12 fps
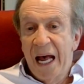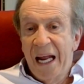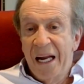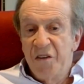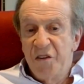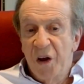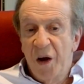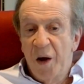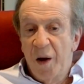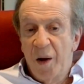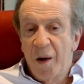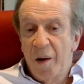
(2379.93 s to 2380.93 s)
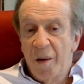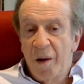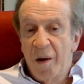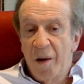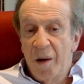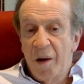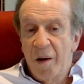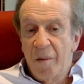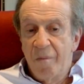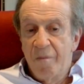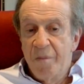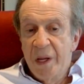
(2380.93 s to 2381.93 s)
and
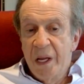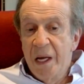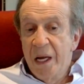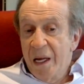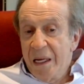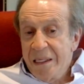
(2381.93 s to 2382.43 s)
the